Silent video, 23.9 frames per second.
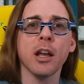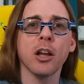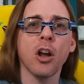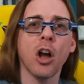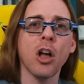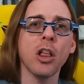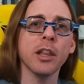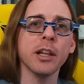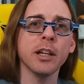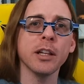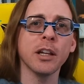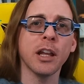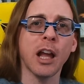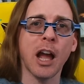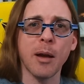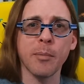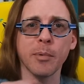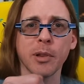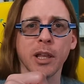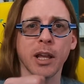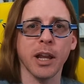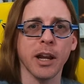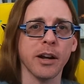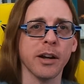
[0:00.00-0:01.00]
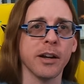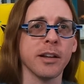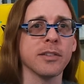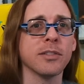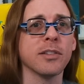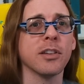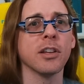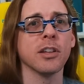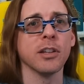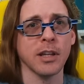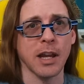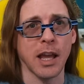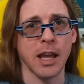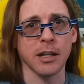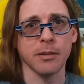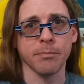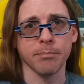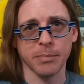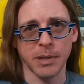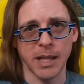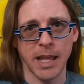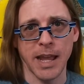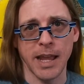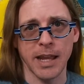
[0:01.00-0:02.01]
calling Kamala Harris not
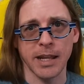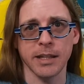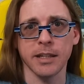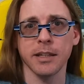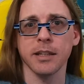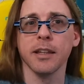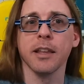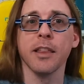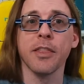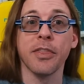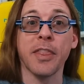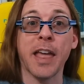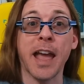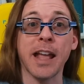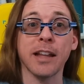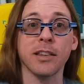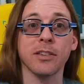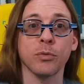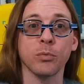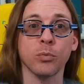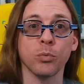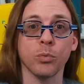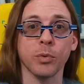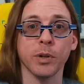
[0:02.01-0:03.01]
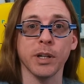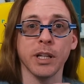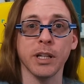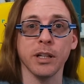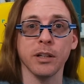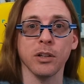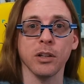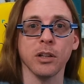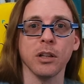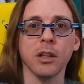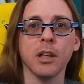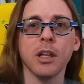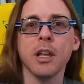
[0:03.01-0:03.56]
black. That's real.